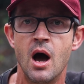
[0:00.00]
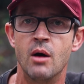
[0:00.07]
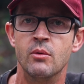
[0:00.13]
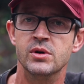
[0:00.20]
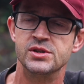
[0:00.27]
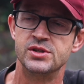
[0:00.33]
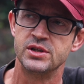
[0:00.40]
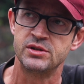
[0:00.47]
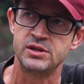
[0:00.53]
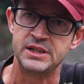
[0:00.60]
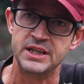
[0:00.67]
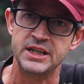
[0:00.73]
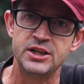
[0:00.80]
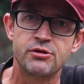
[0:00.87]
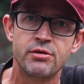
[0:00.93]
I was
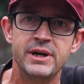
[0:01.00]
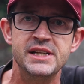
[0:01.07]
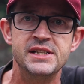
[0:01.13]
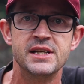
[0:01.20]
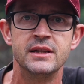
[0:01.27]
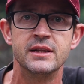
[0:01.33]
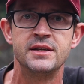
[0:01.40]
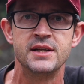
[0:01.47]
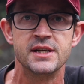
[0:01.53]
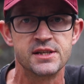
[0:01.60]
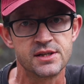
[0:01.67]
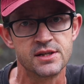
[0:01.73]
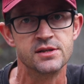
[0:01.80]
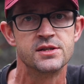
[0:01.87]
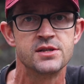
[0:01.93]
decreasing the
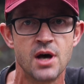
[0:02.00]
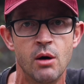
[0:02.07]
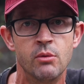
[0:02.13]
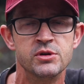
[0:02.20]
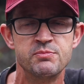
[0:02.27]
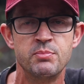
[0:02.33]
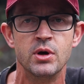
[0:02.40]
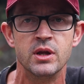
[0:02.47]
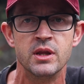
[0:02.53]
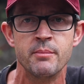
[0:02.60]
distance that I was putting